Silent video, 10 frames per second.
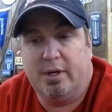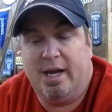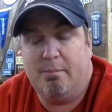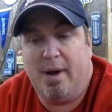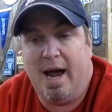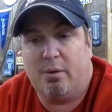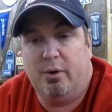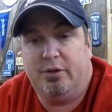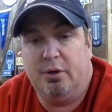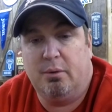get back
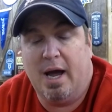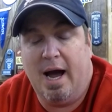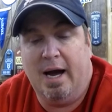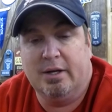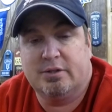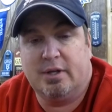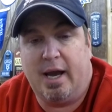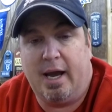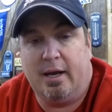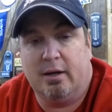with you guys
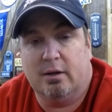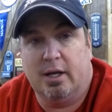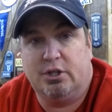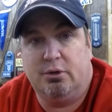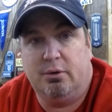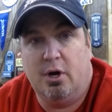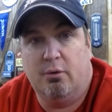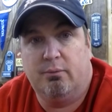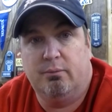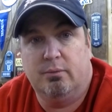and let you
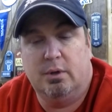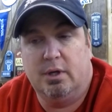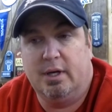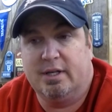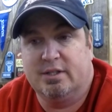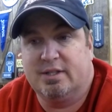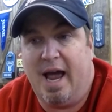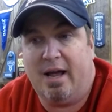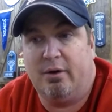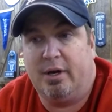know
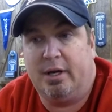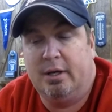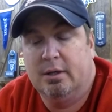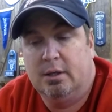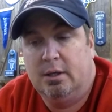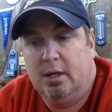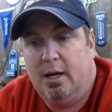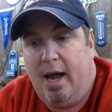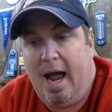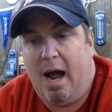exactly
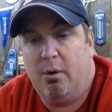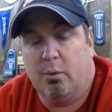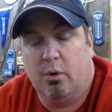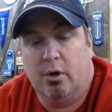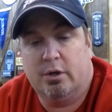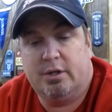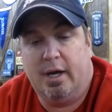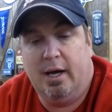how it worked.